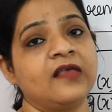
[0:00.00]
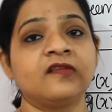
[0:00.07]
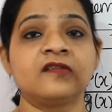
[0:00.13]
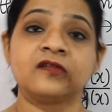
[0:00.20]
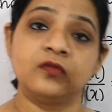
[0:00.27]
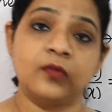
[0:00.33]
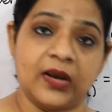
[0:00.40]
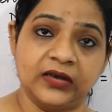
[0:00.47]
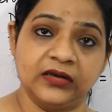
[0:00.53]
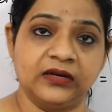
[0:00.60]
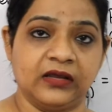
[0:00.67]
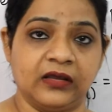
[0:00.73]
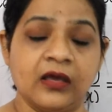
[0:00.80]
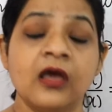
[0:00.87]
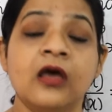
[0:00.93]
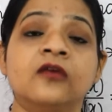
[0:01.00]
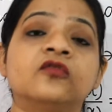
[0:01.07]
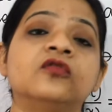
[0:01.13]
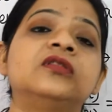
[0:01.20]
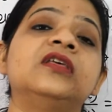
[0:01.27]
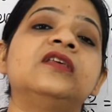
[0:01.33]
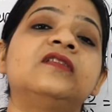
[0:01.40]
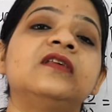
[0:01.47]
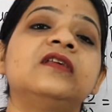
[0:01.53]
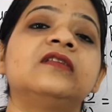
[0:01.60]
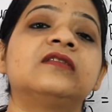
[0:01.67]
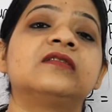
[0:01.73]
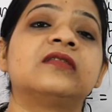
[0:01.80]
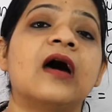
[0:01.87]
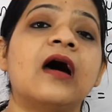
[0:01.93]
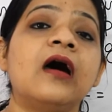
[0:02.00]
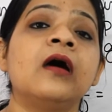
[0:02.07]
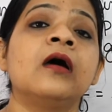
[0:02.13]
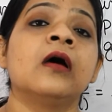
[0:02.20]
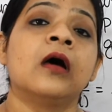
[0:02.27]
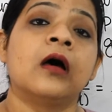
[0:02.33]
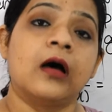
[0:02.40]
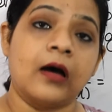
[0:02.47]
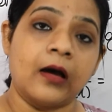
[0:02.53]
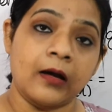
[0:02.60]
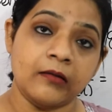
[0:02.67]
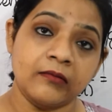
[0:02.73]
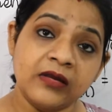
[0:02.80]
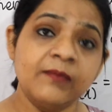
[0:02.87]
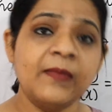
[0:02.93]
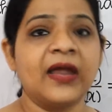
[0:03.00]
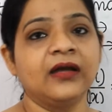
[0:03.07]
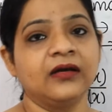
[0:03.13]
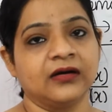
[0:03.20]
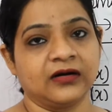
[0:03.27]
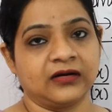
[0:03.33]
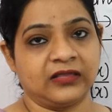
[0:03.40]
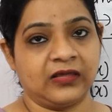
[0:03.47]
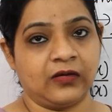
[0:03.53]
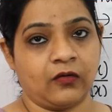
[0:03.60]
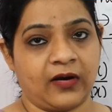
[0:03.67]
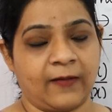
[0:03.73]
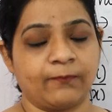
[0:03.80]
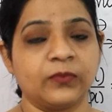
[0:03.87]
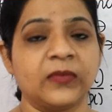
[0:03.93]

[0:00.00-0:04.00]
as 20. So this is the remainder theorem.